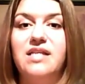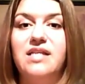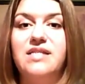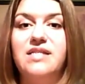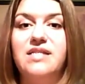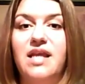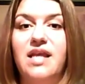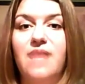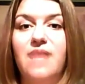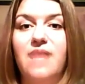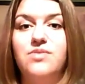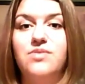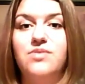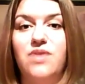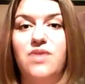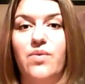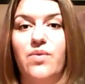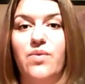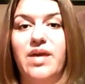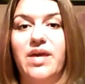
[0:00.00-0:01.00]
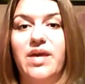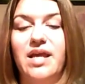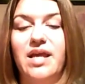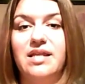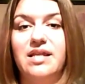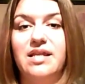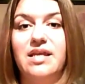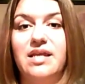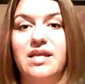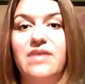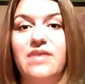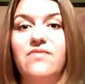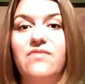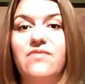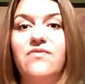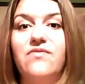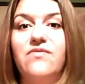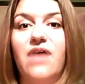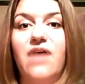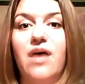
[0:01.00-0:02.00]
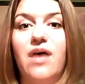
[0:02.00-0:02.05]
set up so that we can live